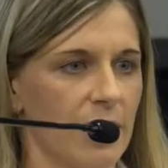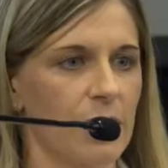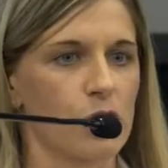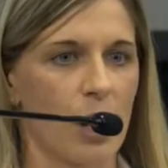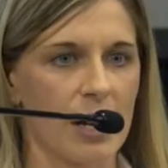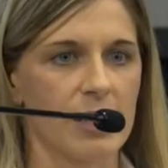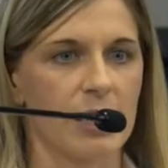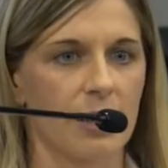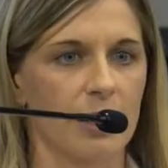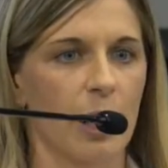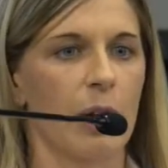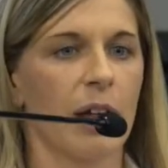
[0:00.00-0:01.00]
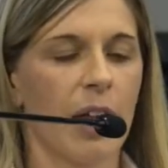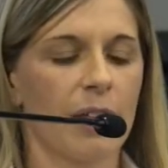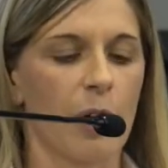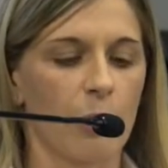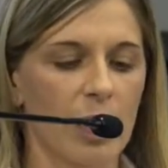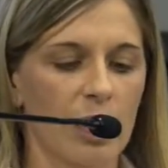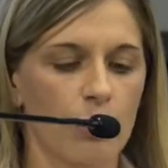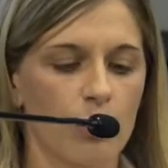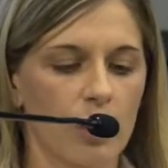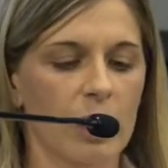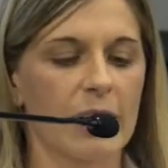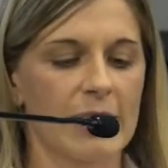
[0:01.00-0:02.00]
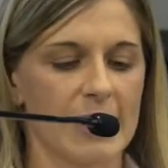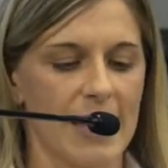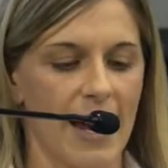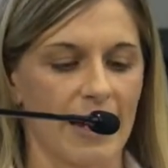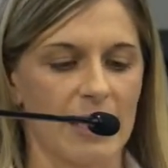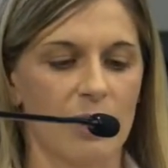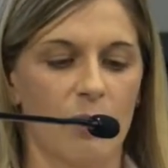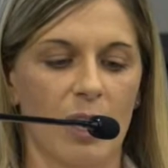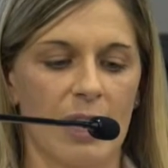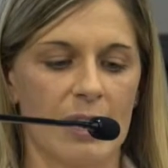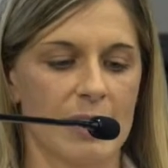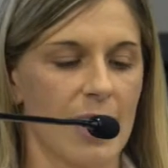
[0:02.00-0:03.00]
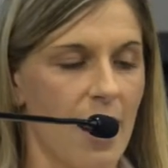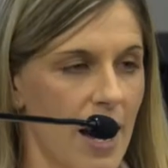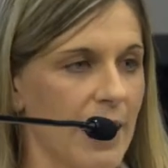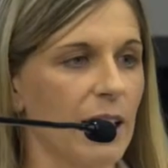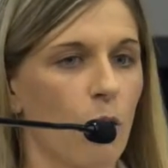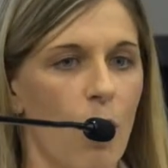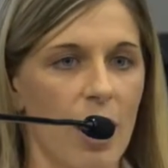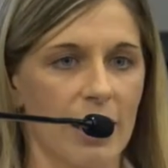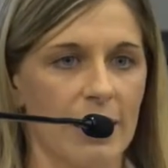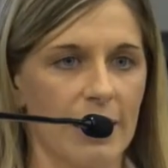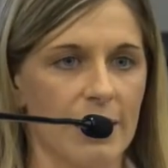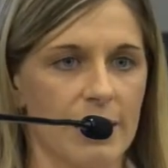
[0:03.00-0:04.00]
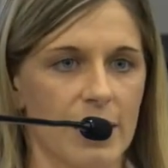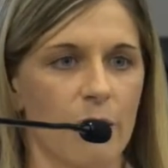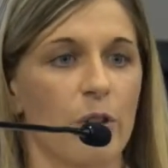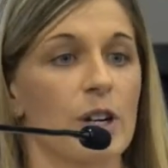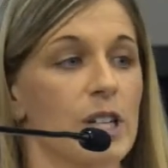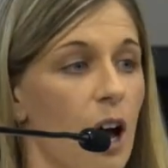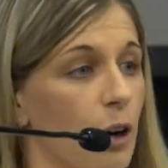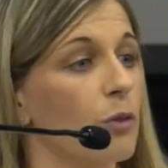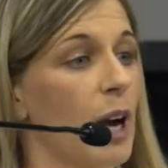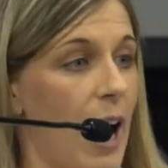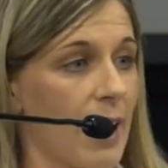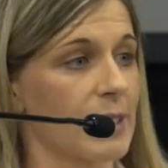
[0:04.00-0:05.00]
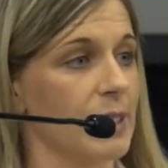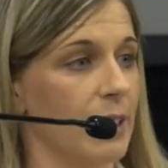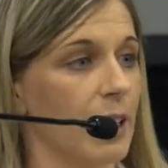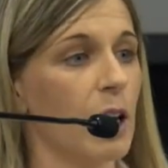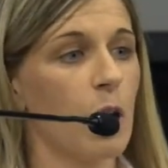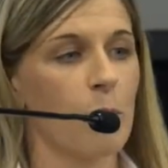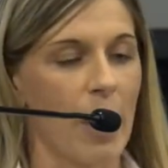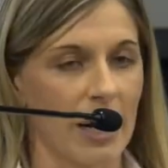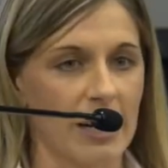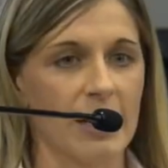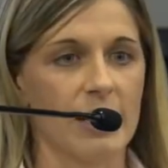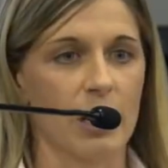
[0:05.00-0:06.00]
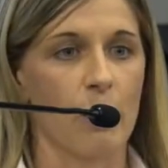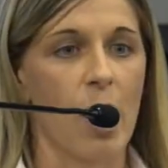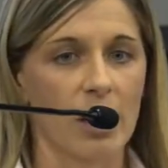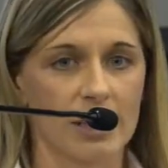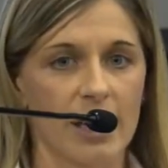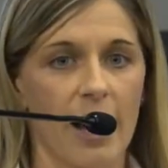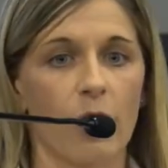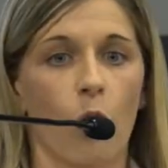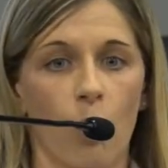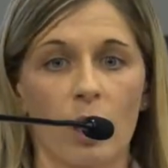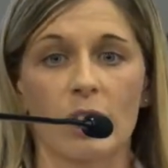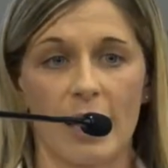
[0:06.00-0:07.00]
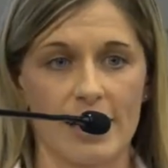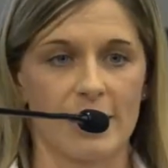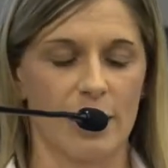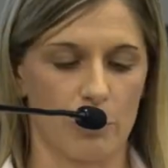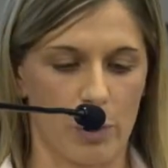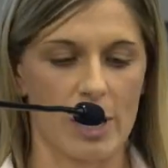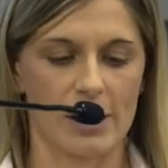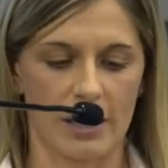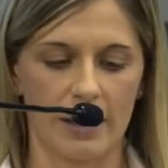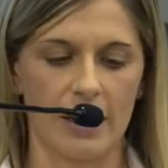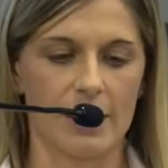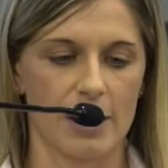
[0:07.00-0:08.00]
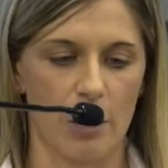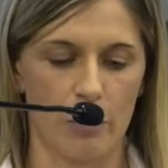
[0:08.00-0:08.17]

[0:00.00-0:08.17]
see the trend here that, that we can really detect even in tiny quantities if there's unreacted magnesium oxide or glycine present in these